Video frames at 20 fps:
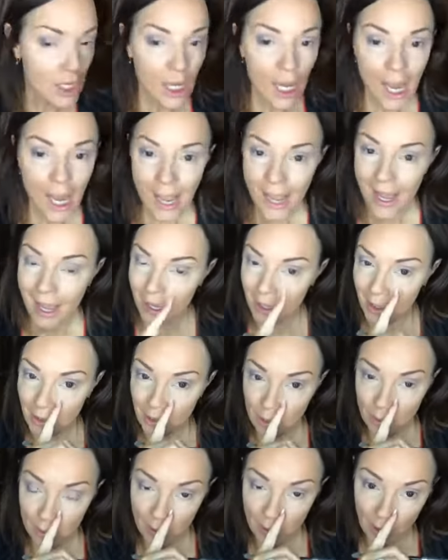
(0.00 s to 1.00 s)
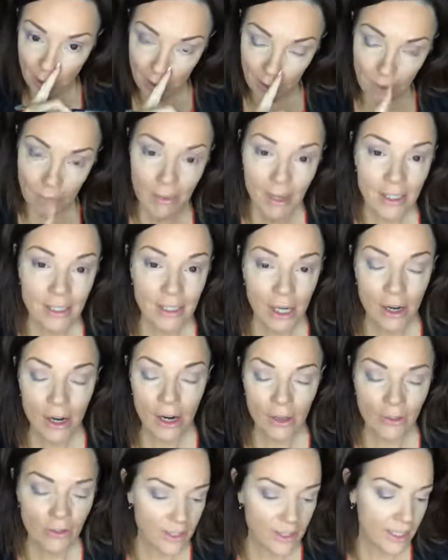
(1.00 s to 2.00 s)
and you get the mascara
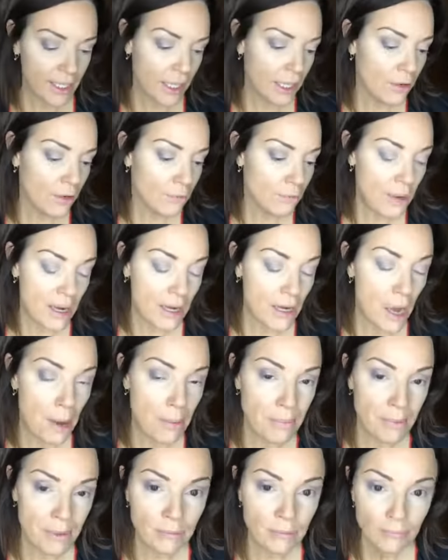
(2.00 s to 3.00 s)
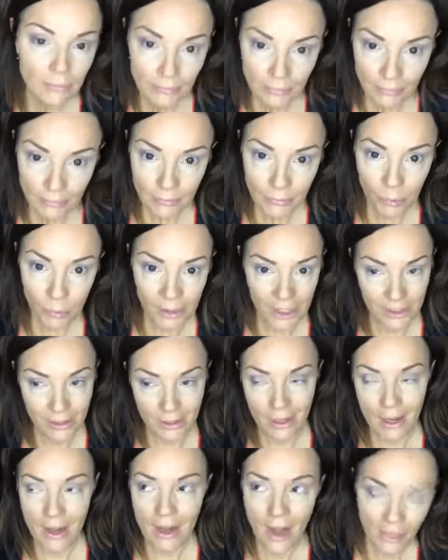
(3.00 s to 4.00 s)
and this kit of makeup, which is
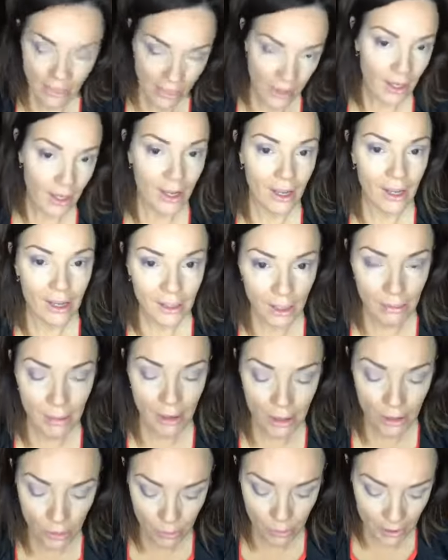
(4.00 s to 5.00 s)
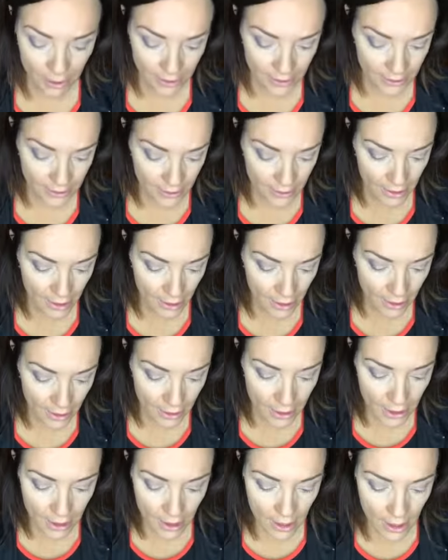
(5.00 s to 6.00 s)
nothing compared to what it is today.
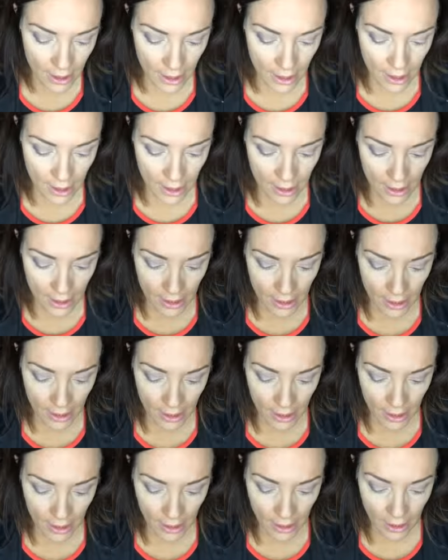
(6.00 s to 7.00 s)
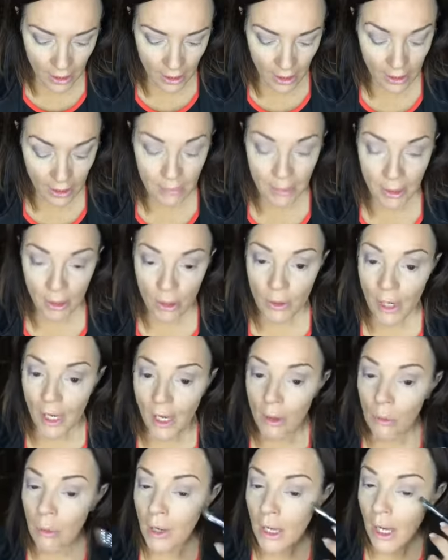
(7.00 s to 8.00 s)
And I'm like, okay,
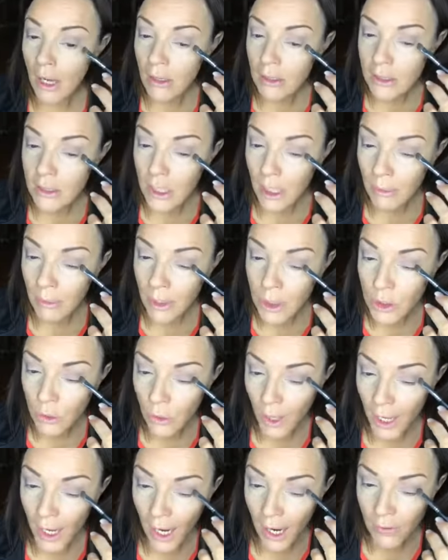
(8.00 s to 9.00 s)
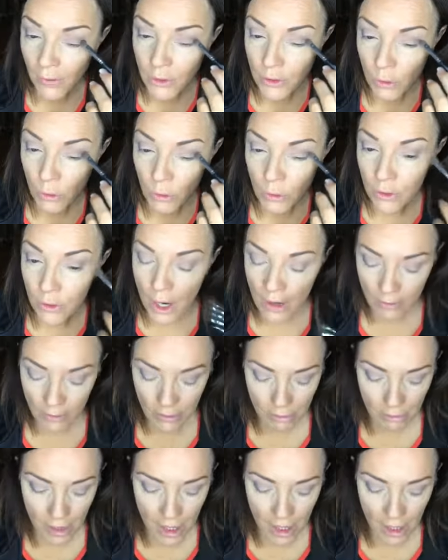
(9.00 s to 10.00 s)
and what else? I'm like, do I have to order every
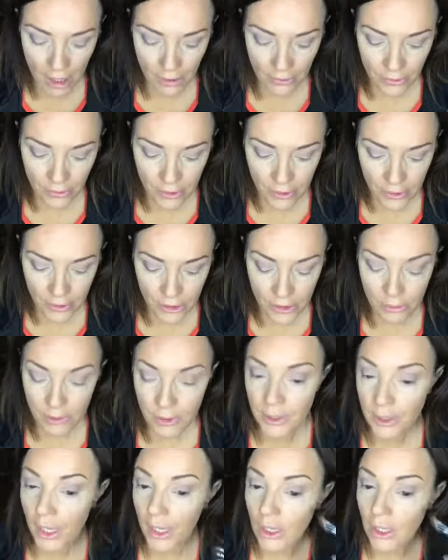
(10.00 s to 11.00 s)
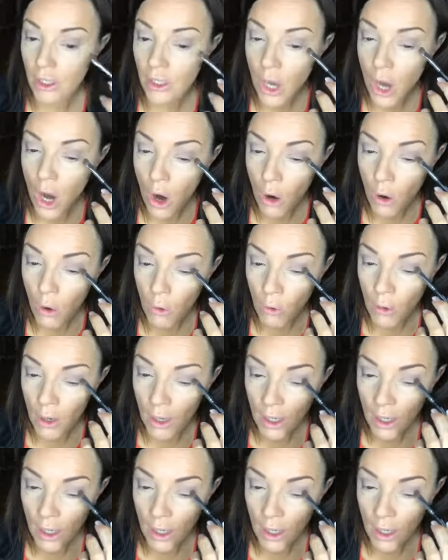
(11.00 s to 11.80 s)
month? And she was like, no.